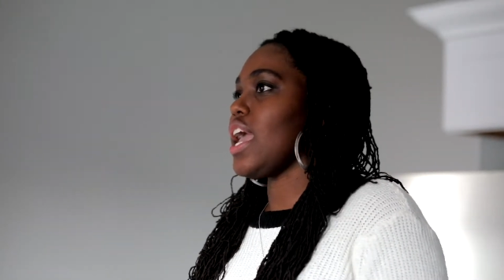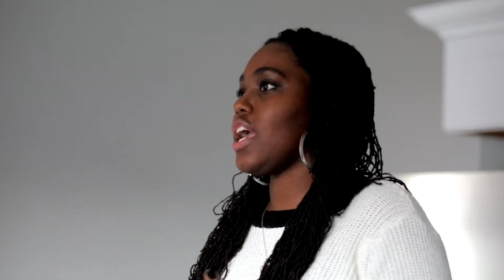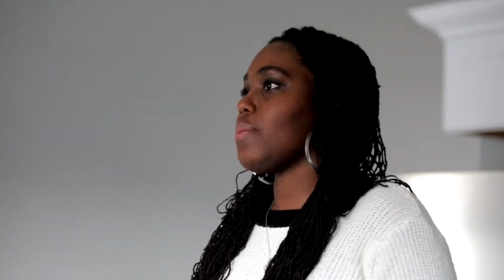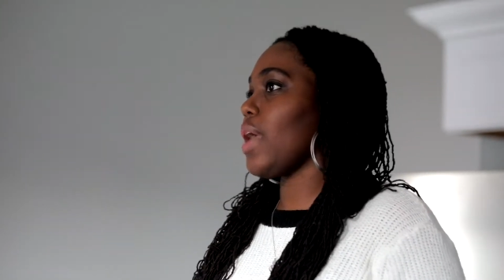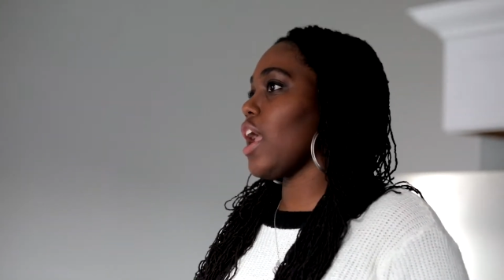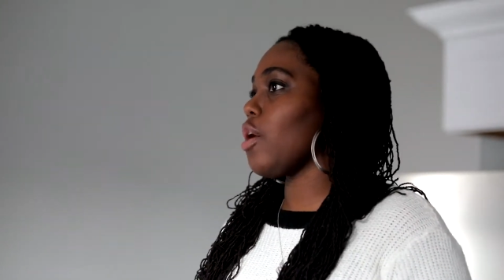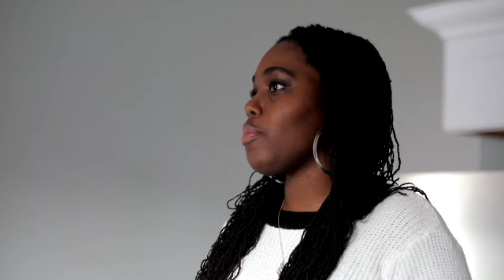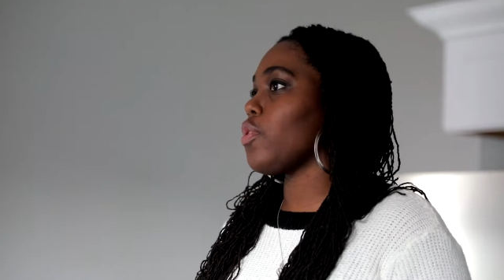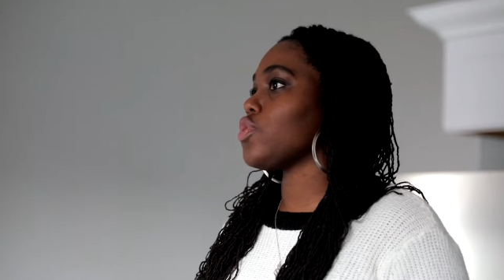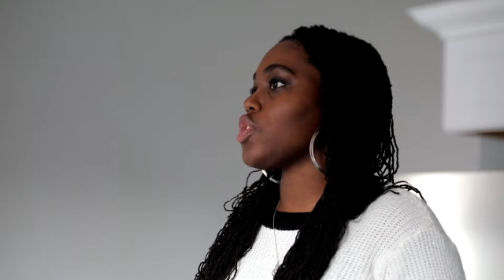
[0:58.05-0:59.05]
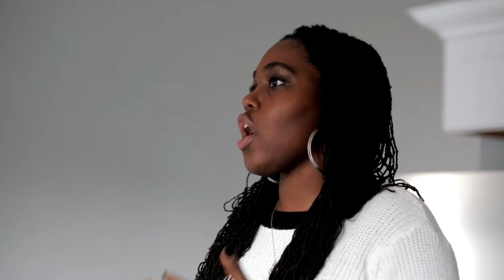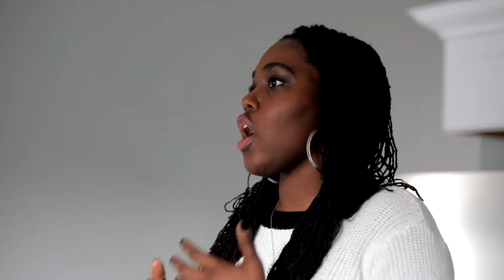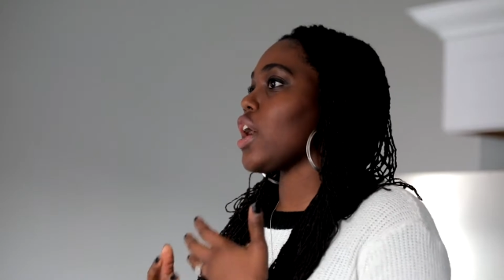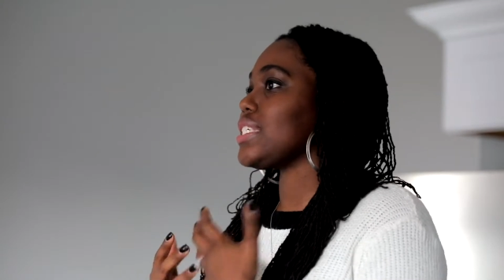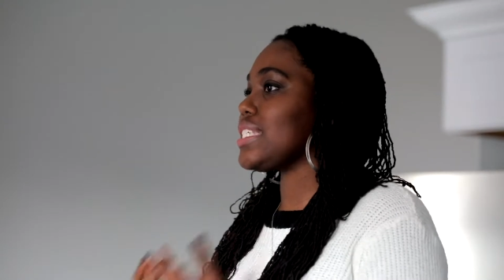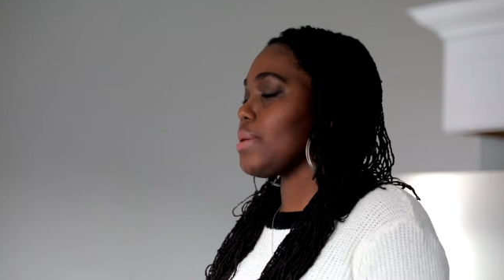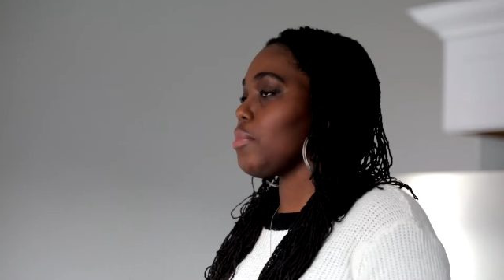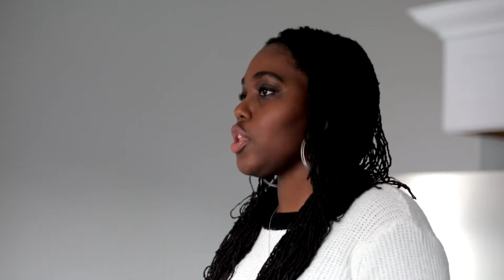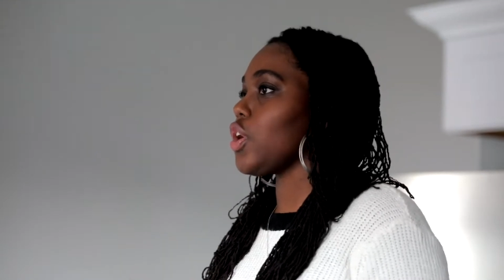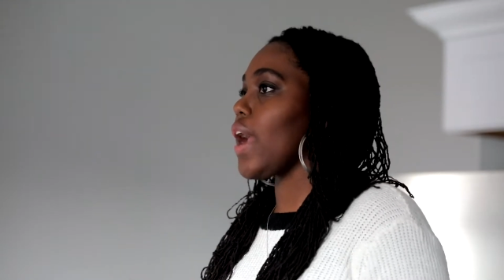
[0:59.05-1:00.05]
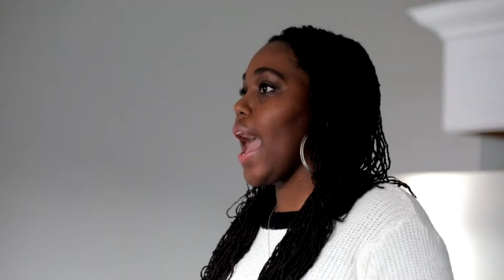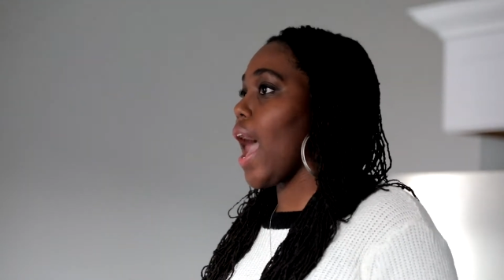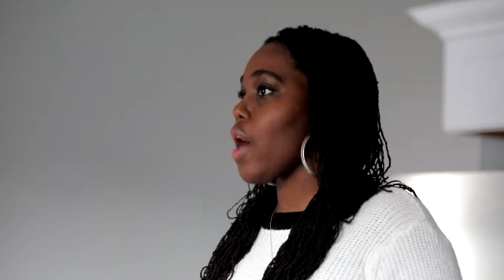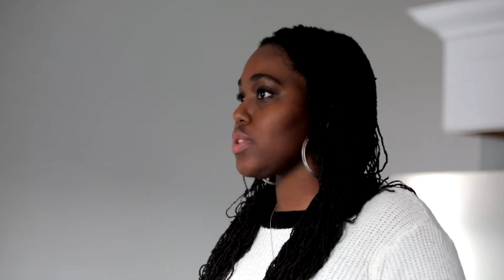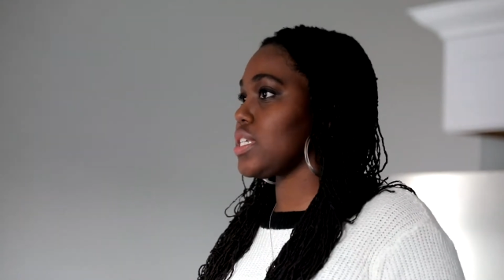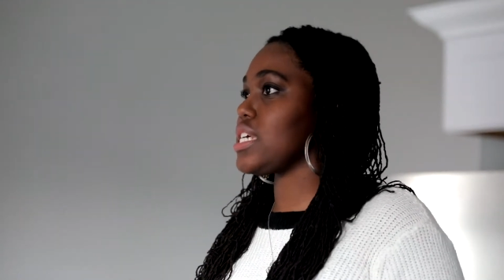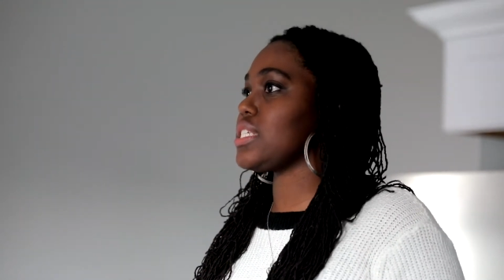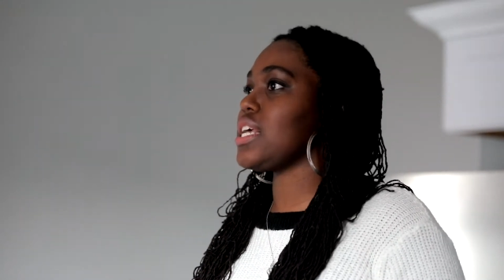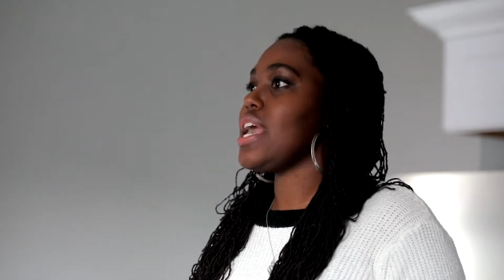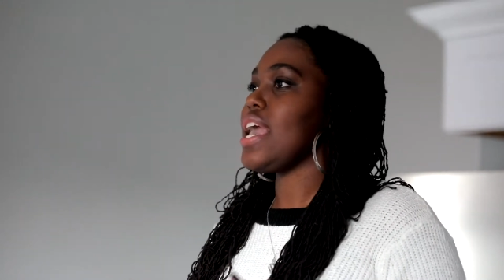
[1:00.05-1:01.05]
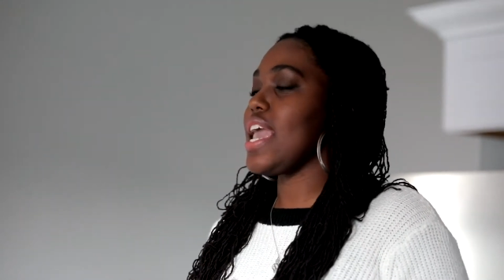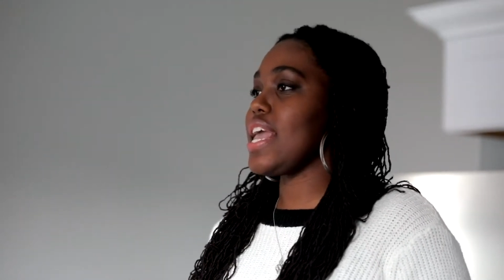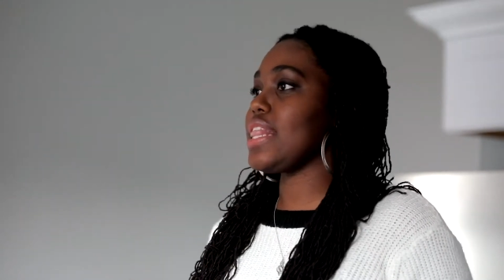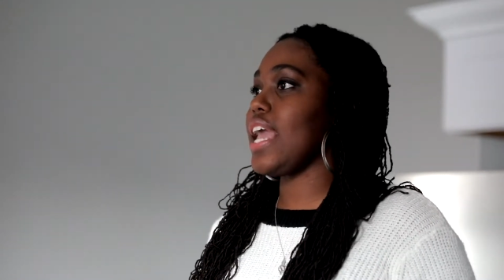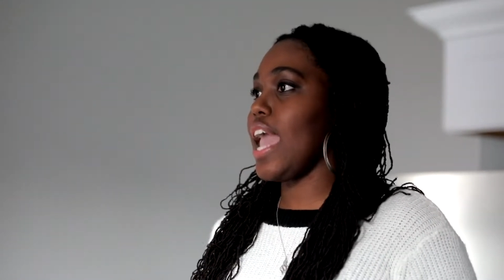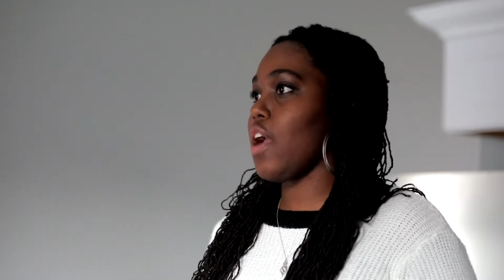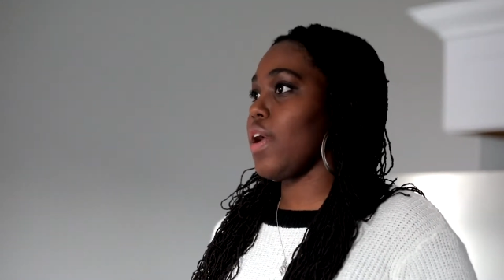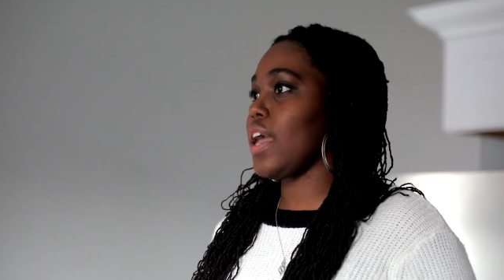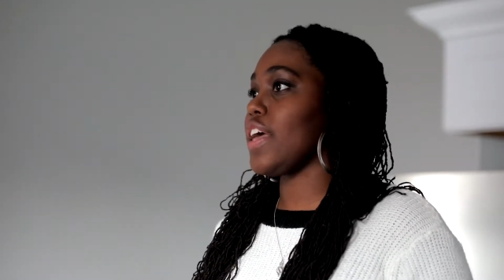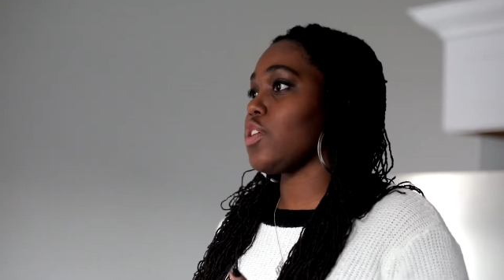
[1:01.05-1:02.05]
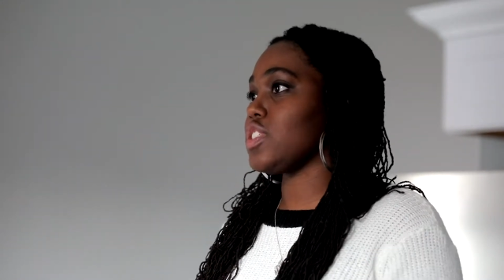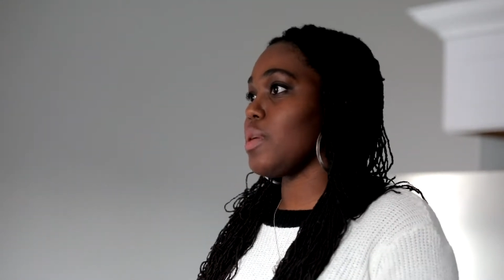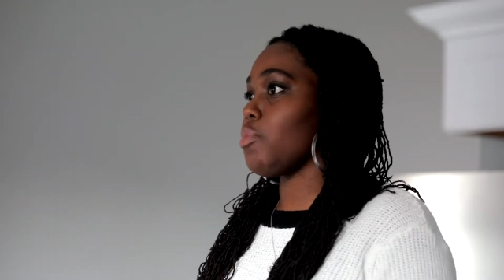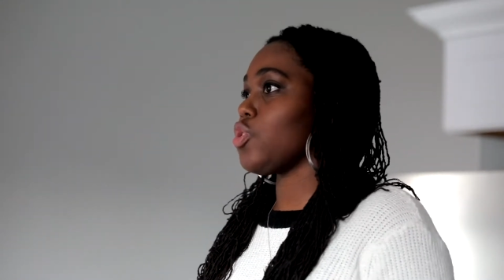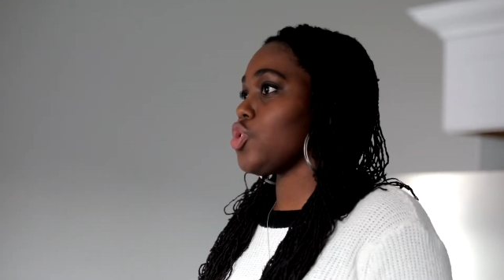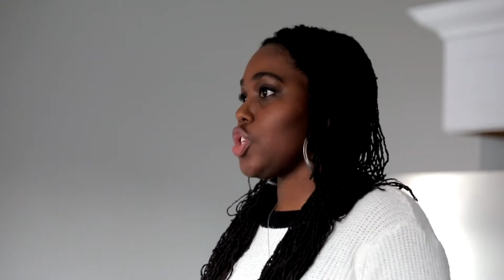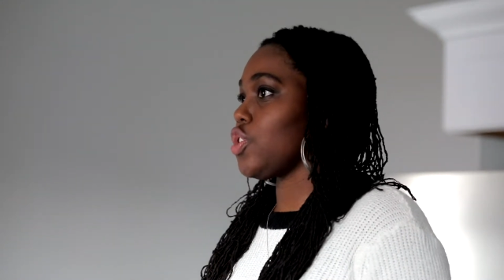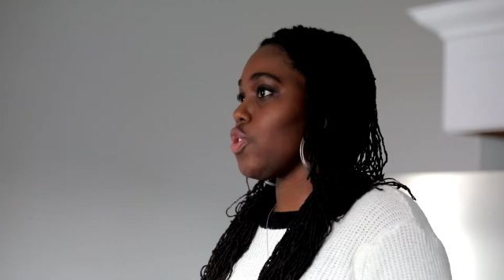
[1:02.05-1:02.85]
and comparables are similar houses in the area that are similar to